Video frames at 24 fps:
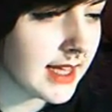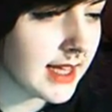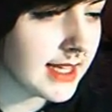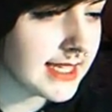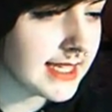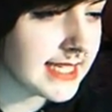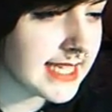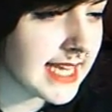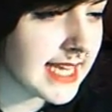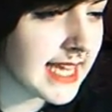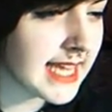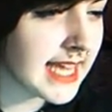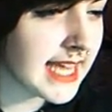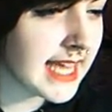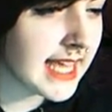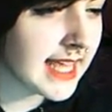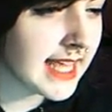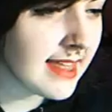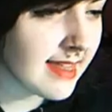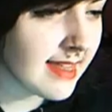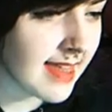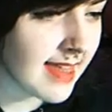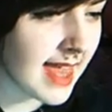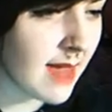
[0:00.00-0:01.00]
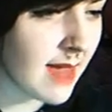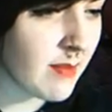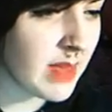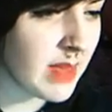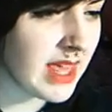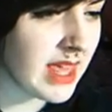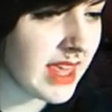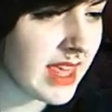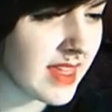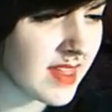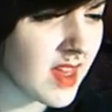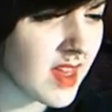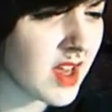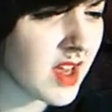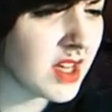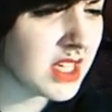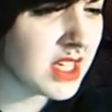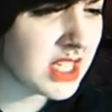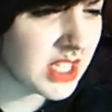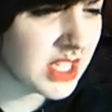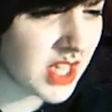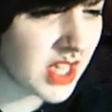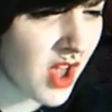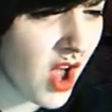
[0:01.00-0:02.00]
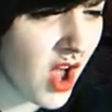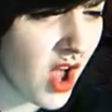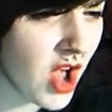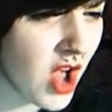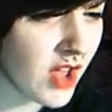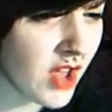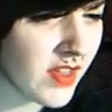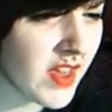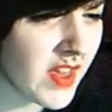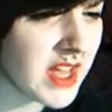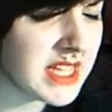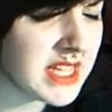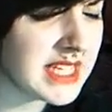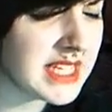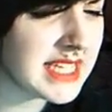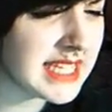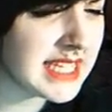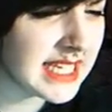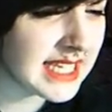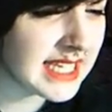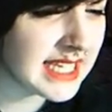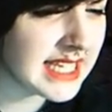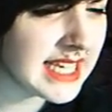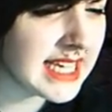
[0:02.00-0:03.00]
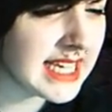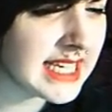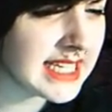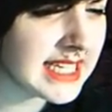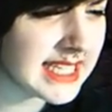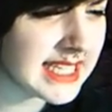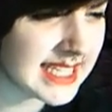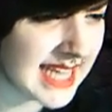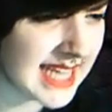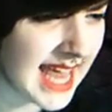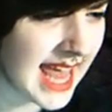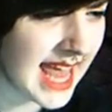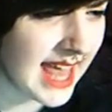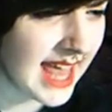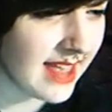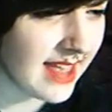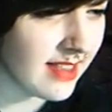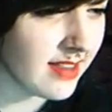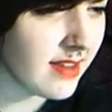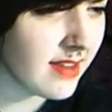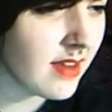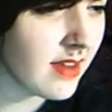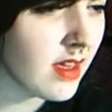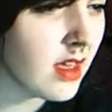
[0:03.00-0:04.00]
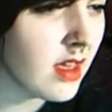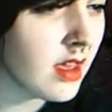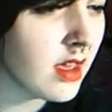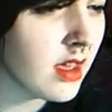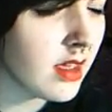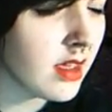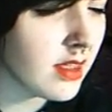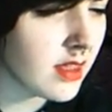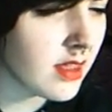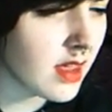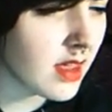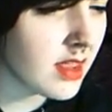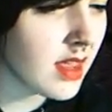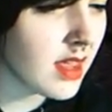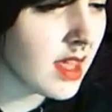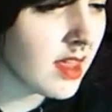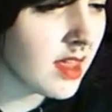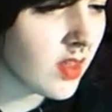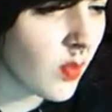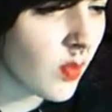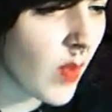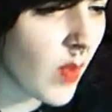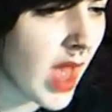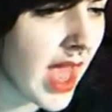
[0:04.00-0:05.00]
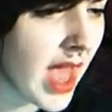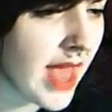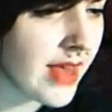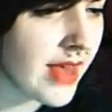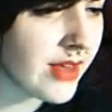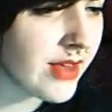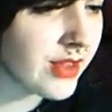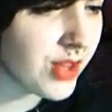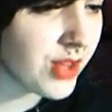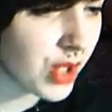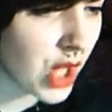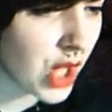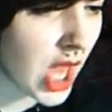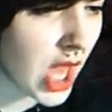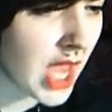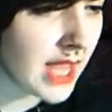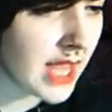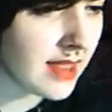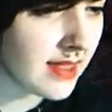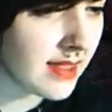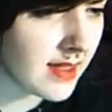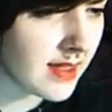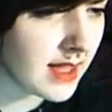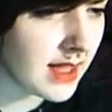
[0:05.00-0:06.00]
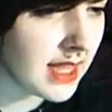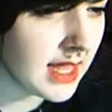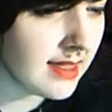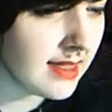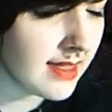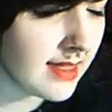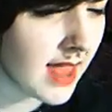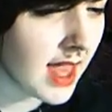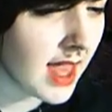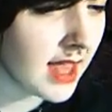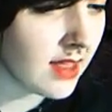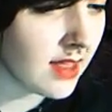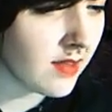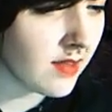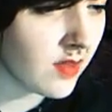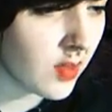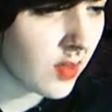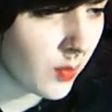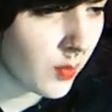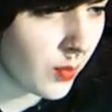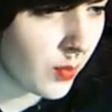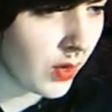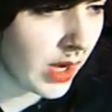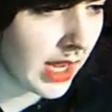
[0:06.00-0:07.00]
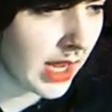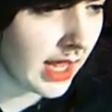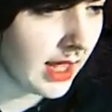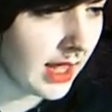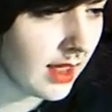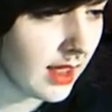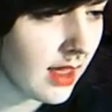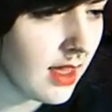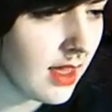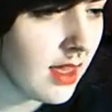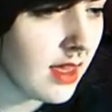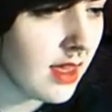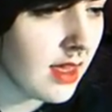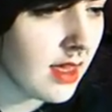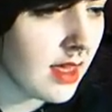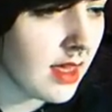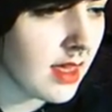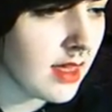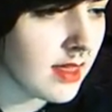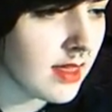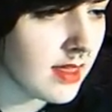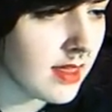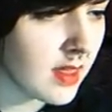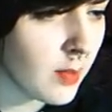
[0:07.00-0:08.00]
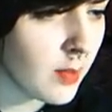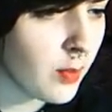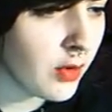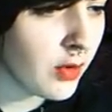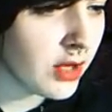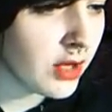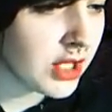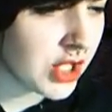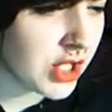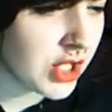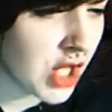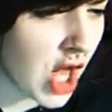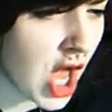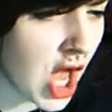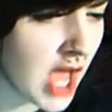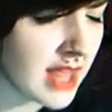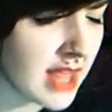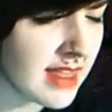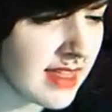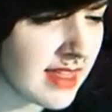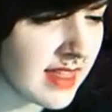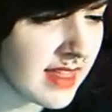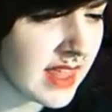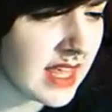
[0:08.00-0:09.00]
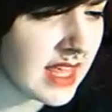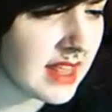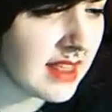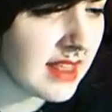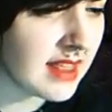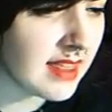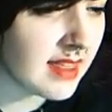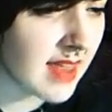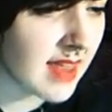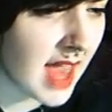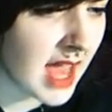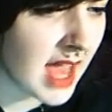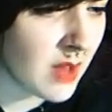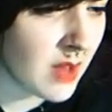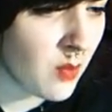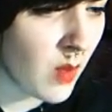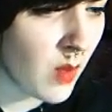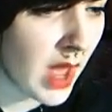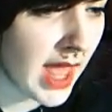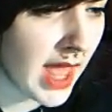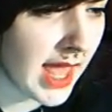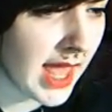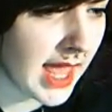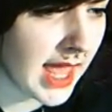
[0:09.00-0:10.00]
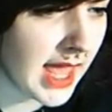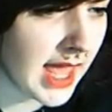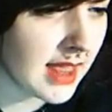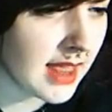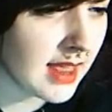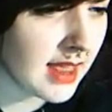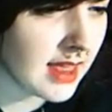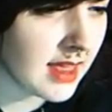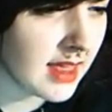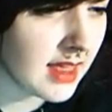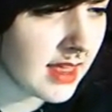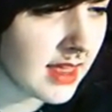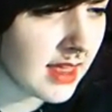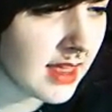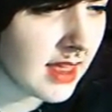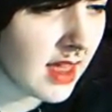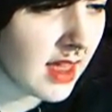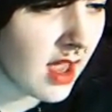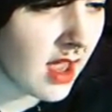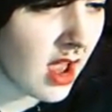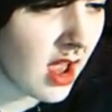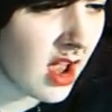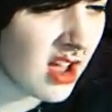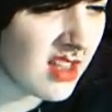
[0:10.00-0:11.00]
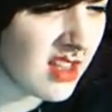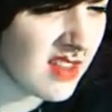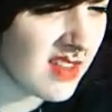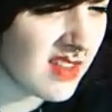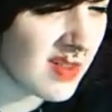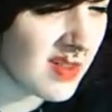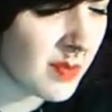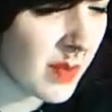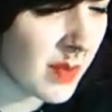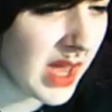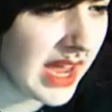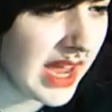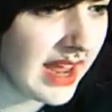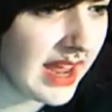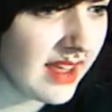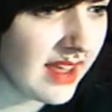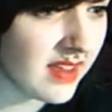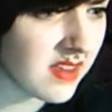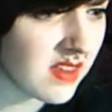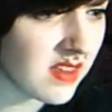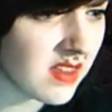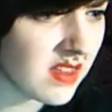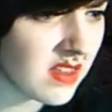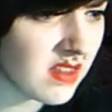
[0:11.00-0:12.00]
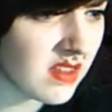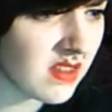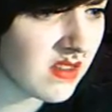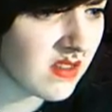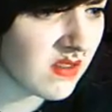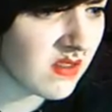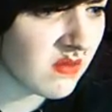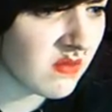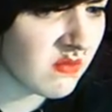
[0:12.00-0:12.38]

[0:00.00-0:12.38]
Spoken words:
Singing Sammy sung songs on sinking sand. Sunday smiles shine sunny signs of spring. Slippery Sean slid sideway on spikes.